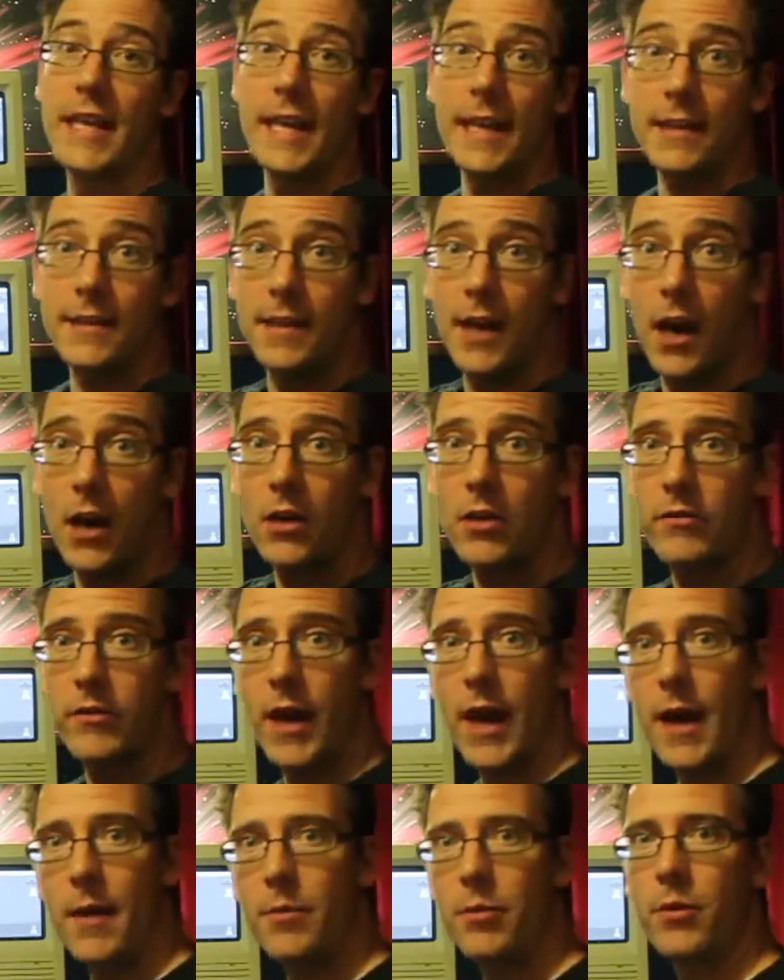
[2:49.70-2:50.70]
kicked out of
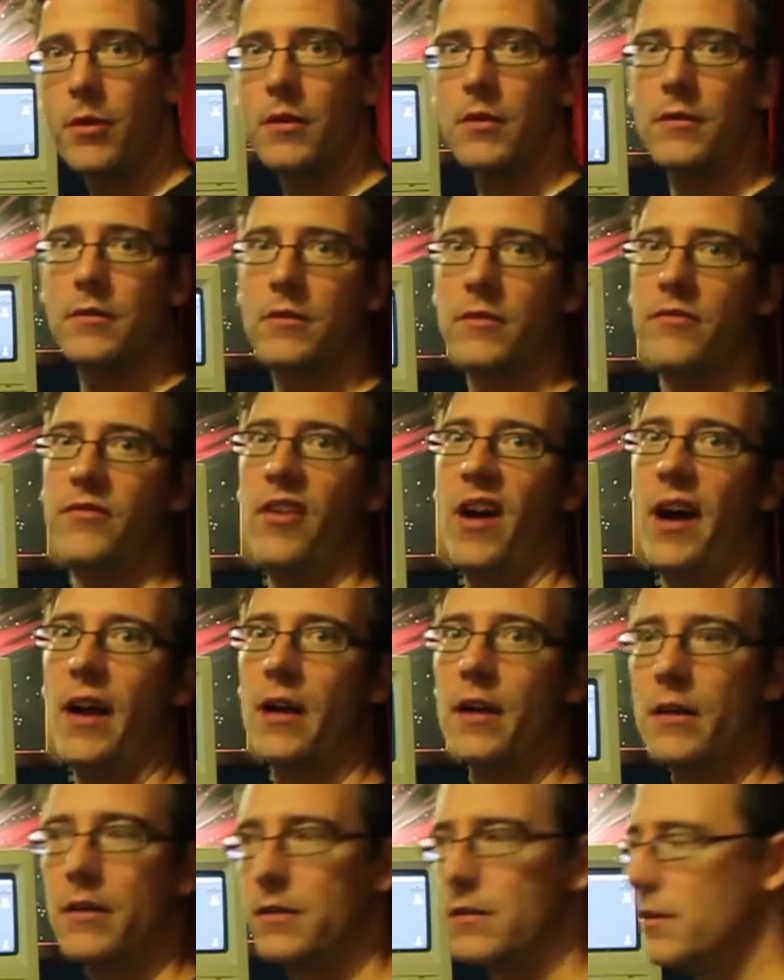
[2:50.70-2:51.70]
Apple,
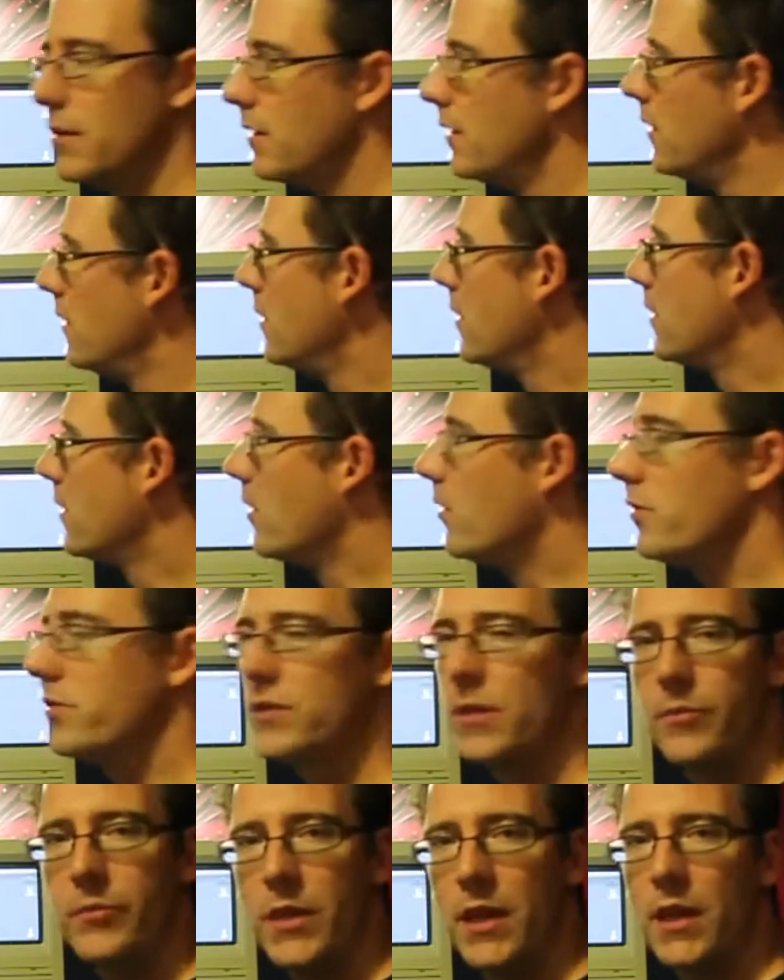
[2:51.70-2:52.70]
fired. You know,
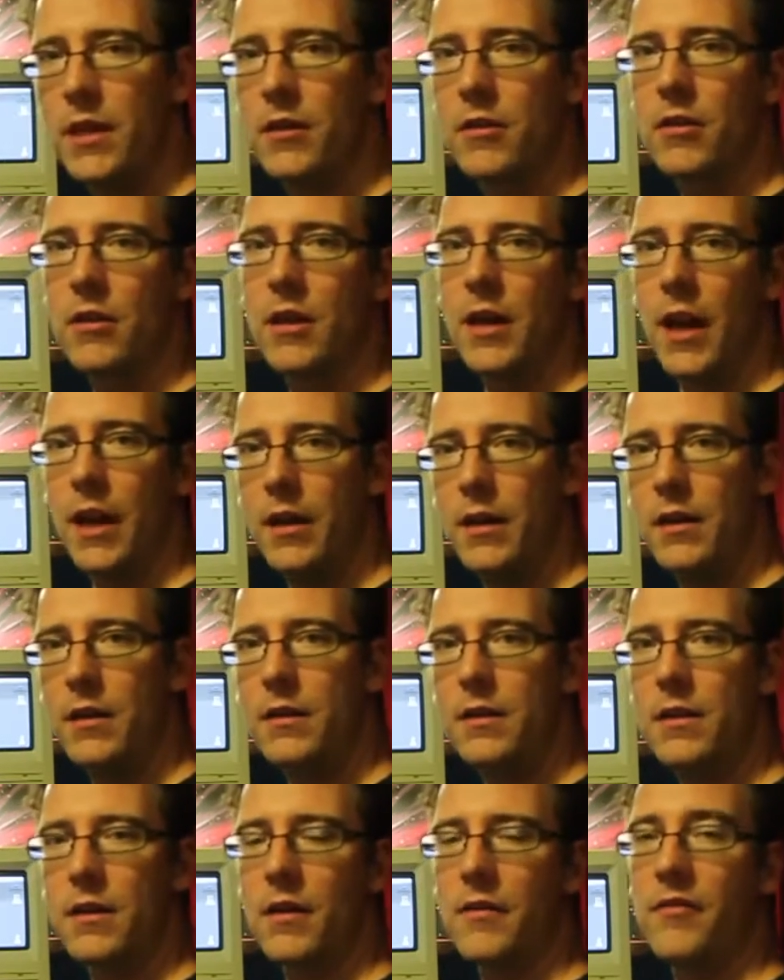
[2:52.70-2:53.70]
something he created,
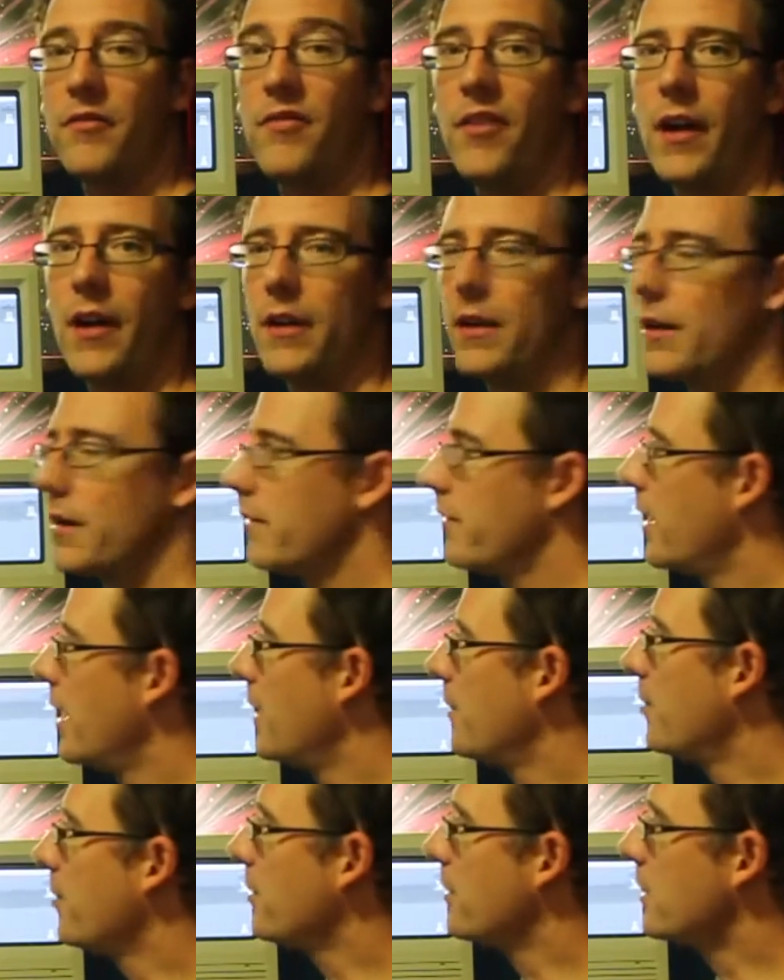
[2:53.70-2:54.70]
and he got fired out of
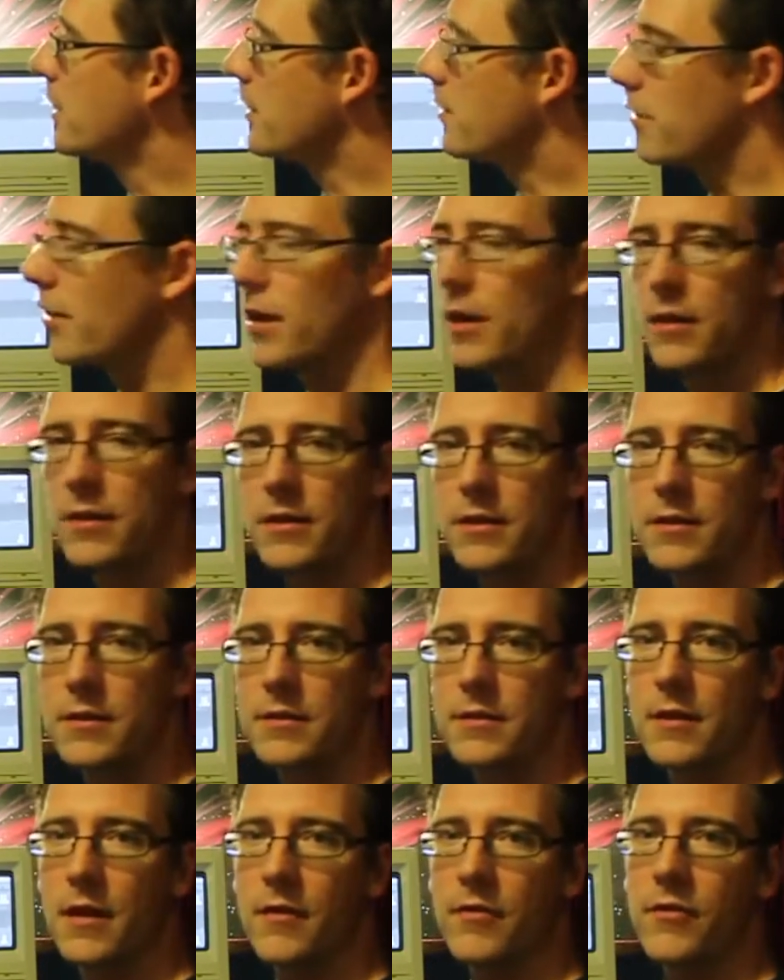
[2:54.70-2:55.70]
Apple, and he created
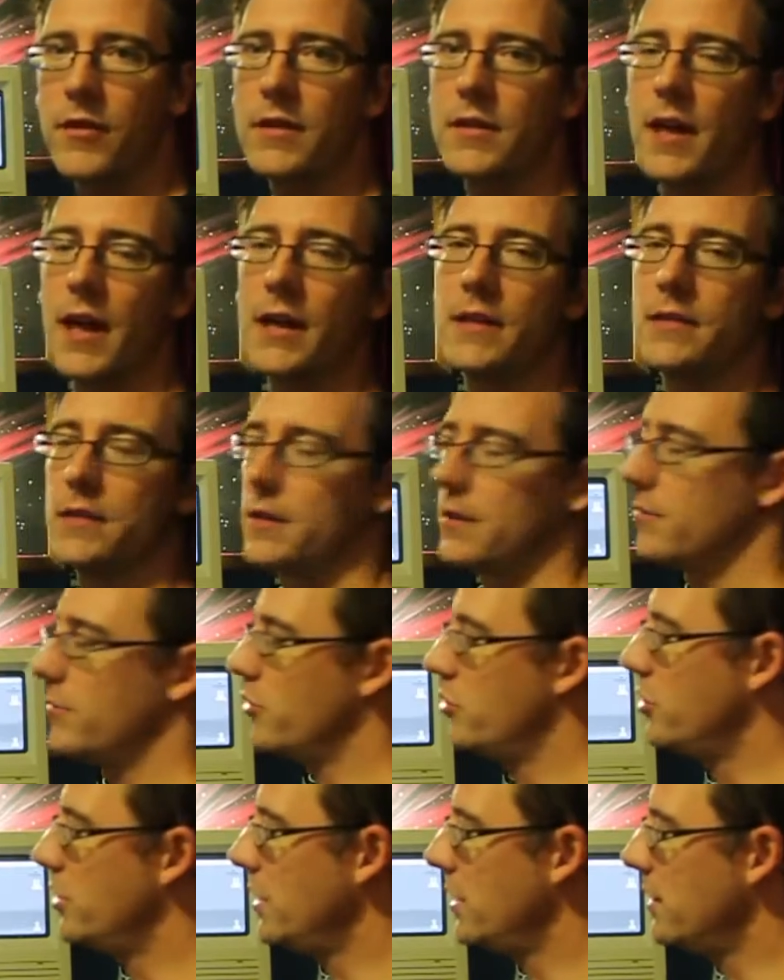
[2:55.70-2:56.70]
this fantastic
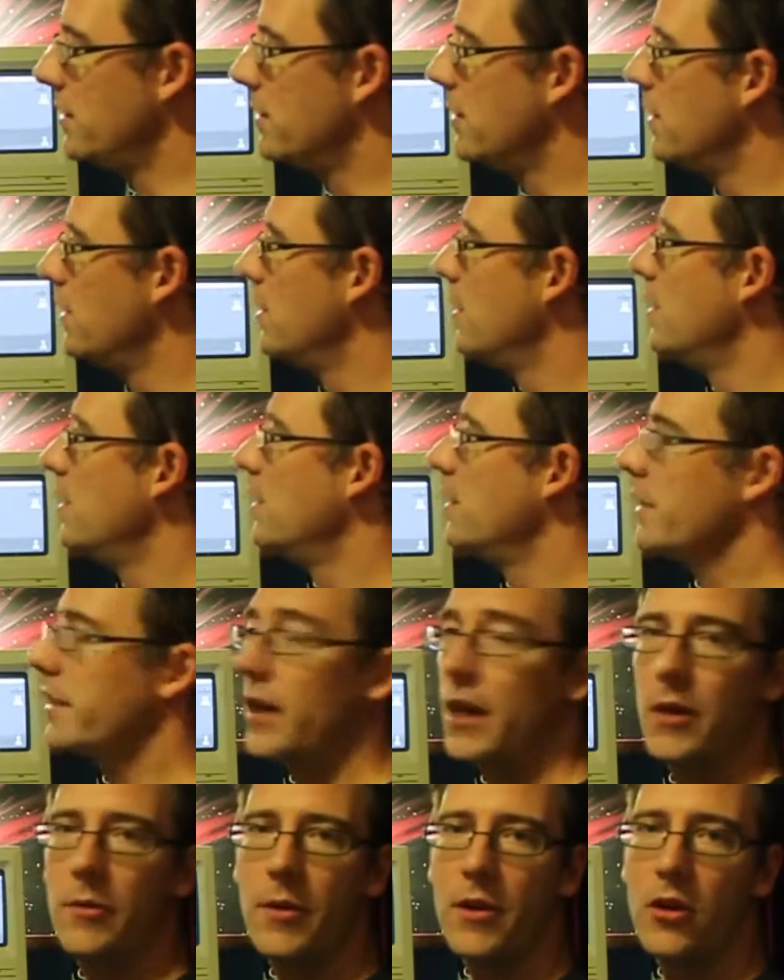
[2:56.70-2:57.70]
machine. It
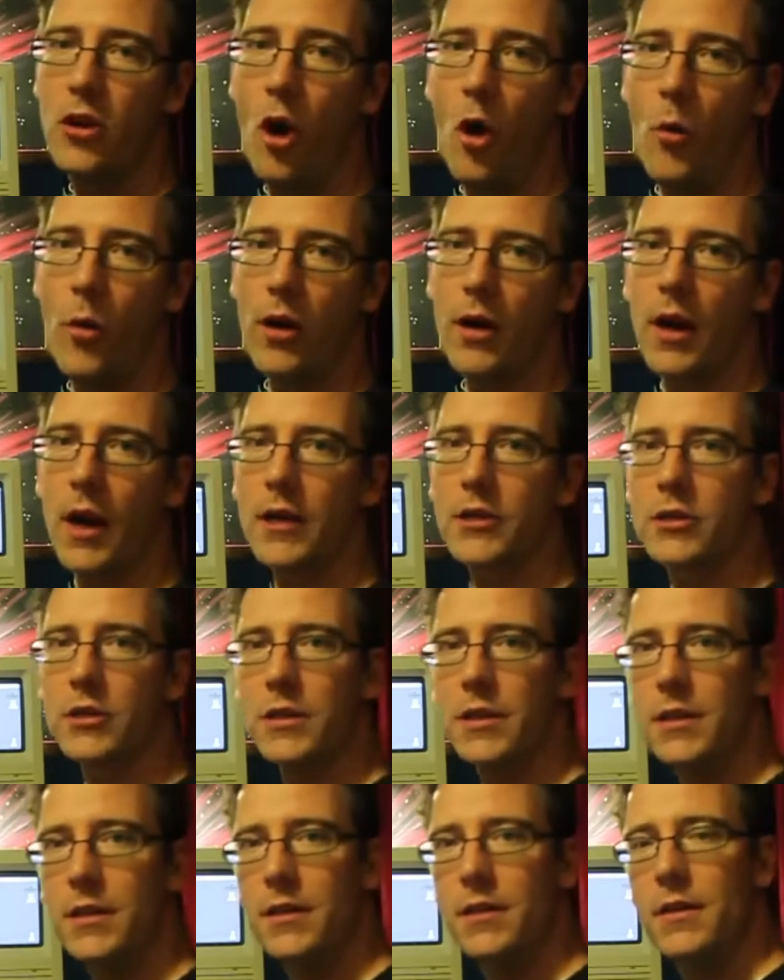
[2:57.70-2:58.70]
kind of went nowhere,
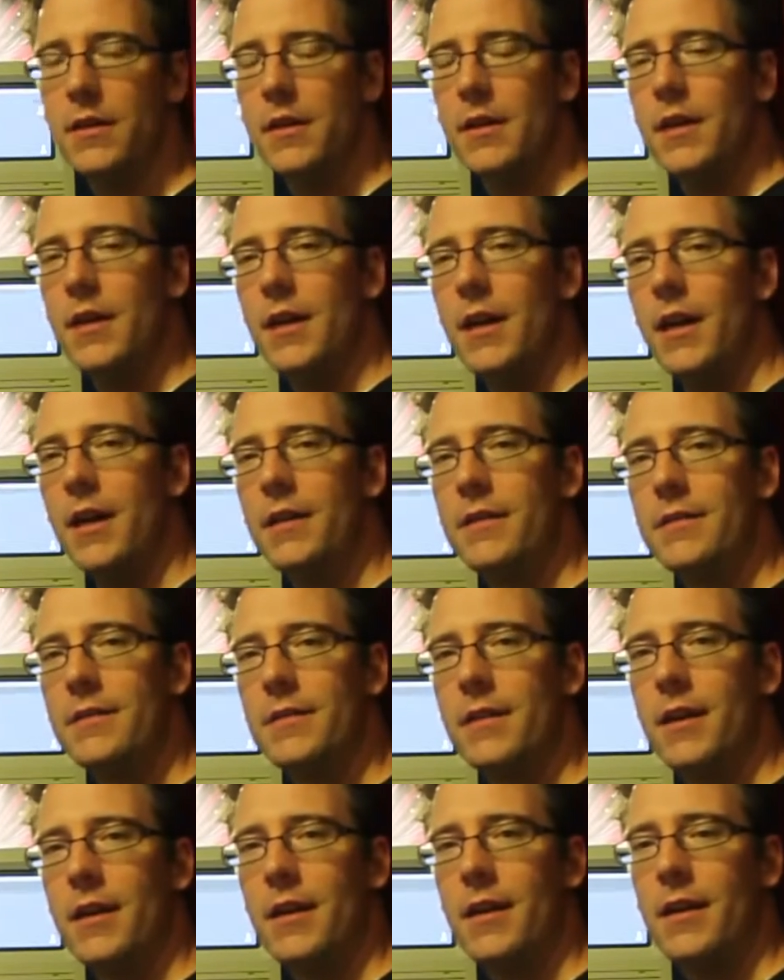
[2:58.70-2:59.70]
actually.
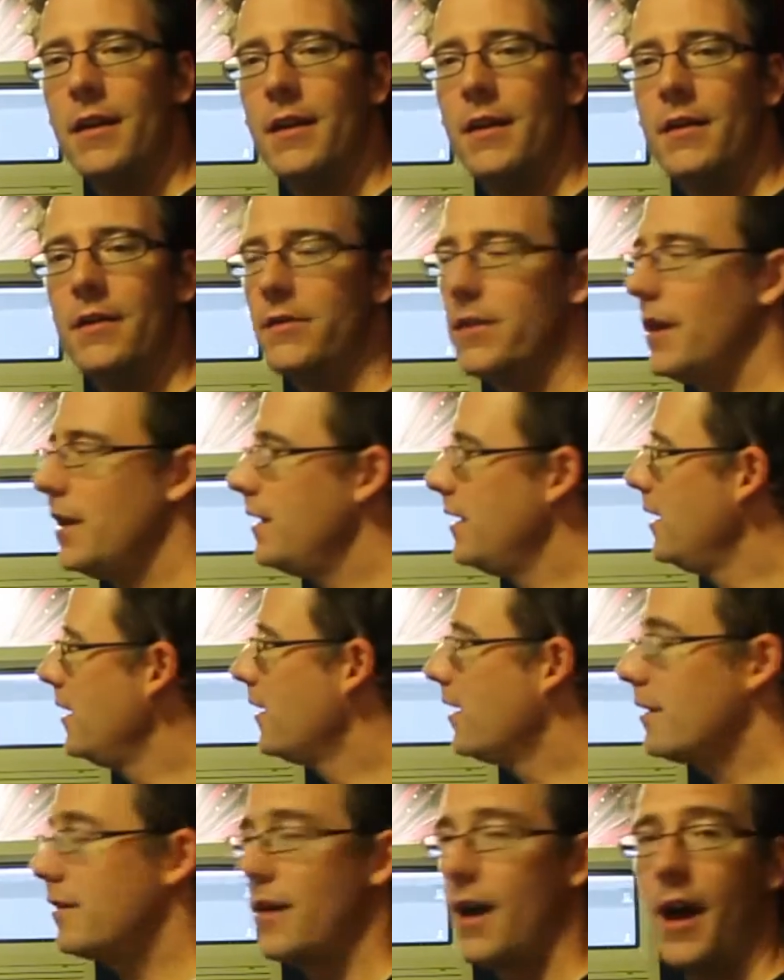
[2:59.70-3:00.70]
And then he
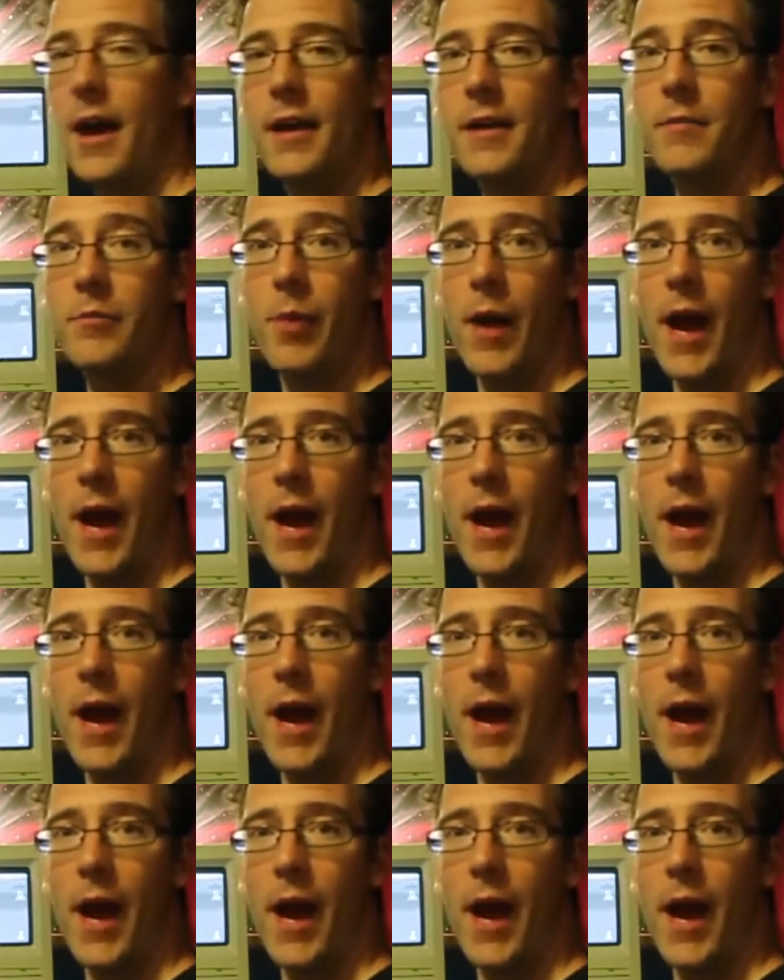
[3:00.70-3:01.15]
got hired